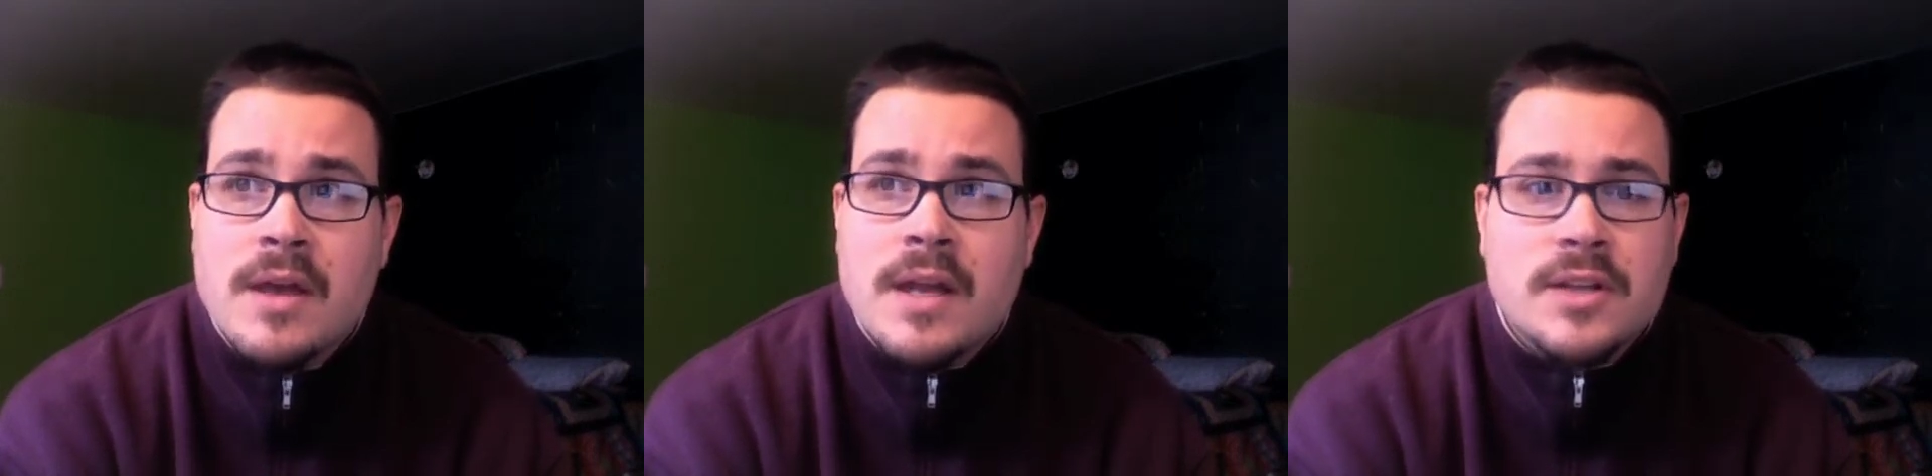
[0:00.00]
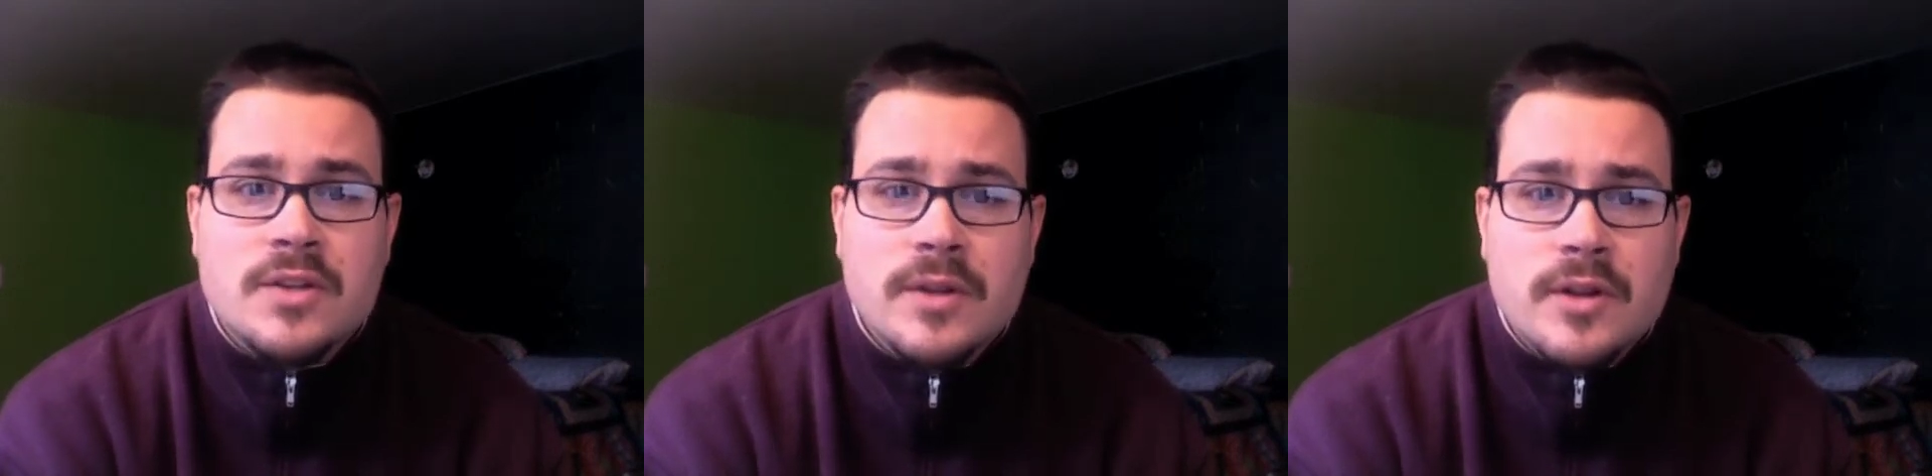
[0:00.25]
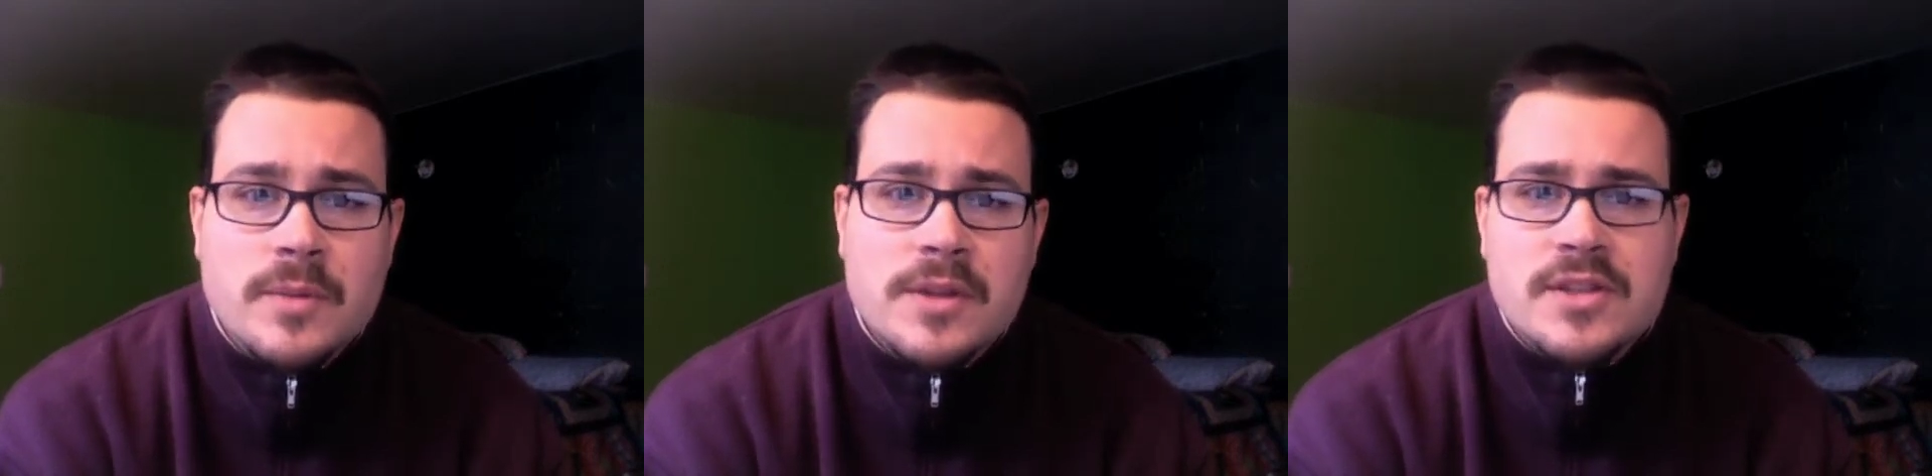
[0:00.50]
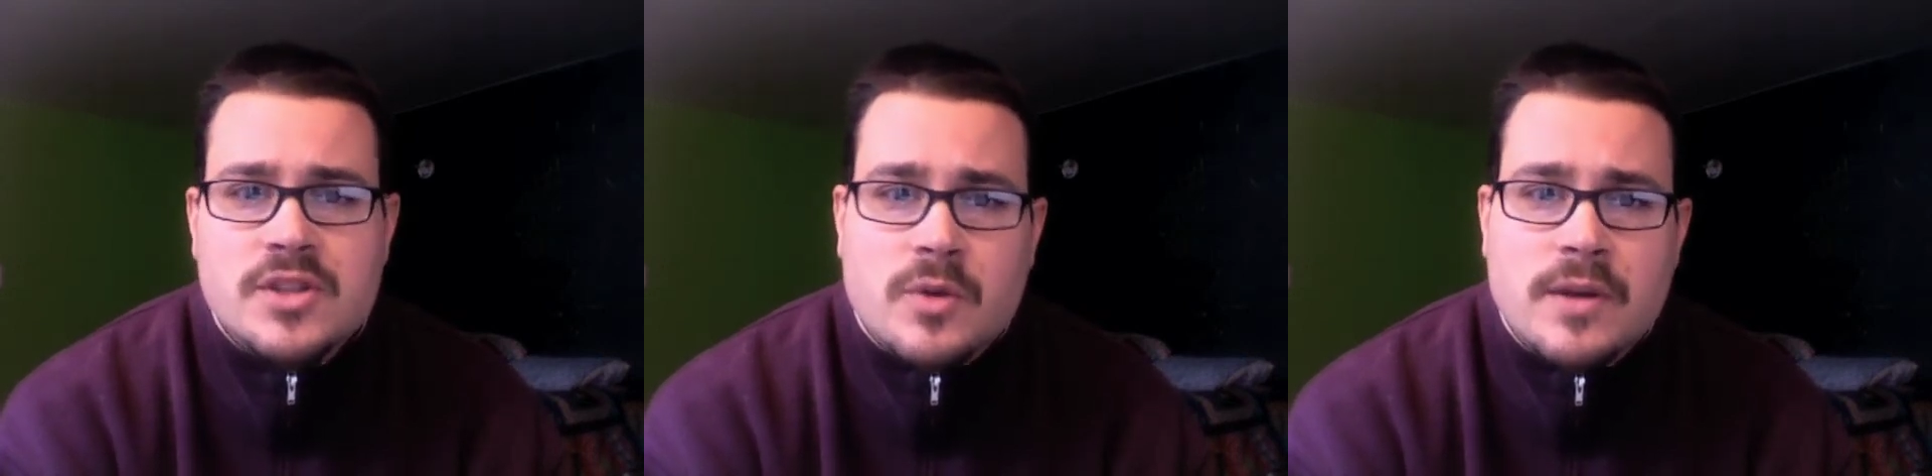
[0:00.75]
He told a little bit
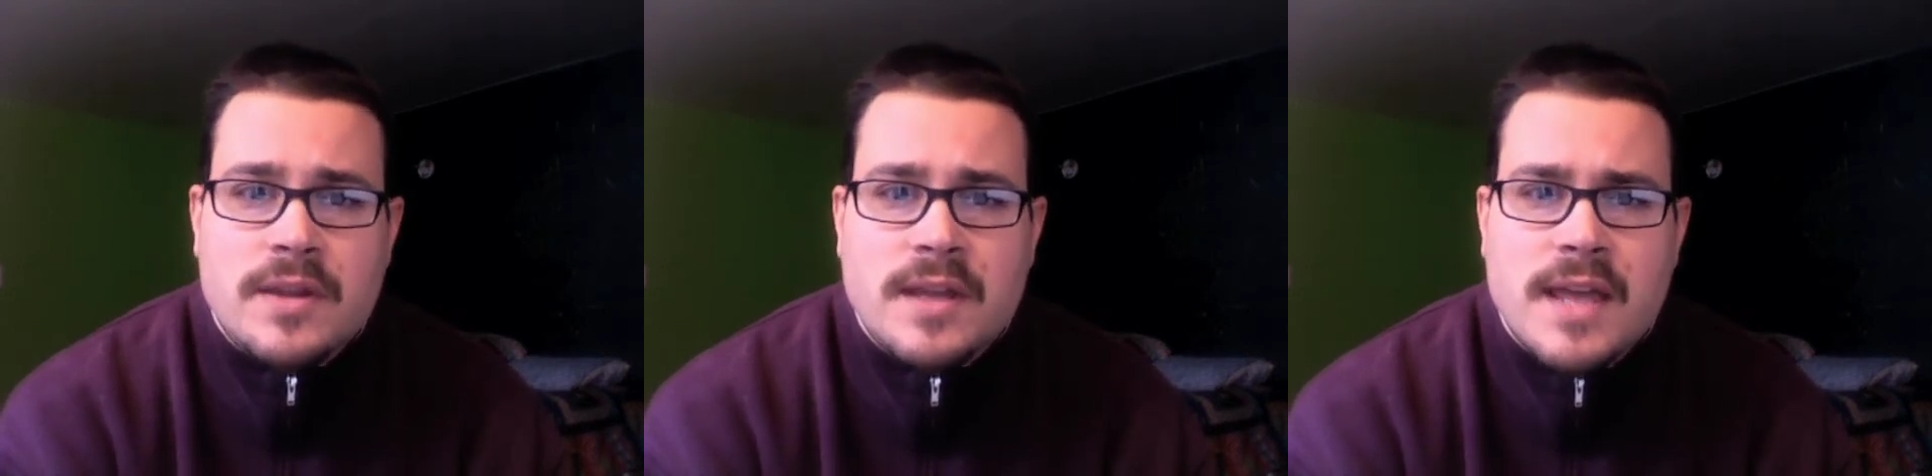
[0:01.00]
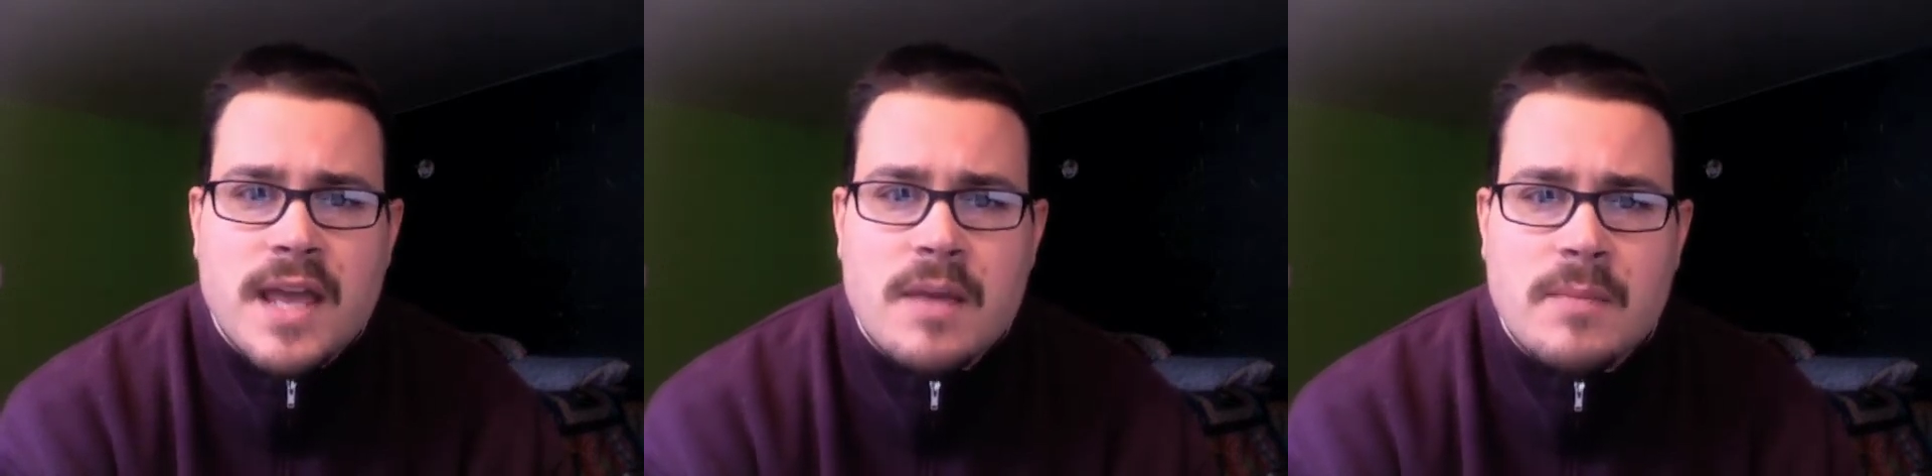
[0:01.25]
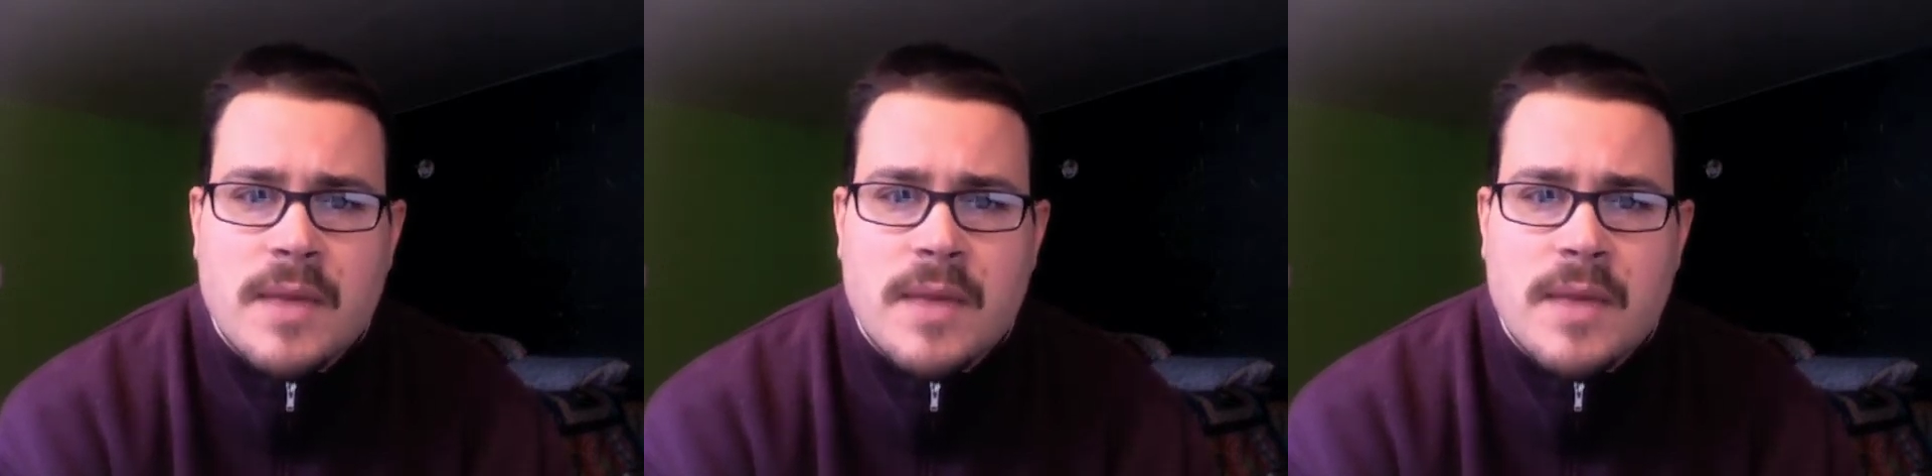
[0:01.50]
the story of the game,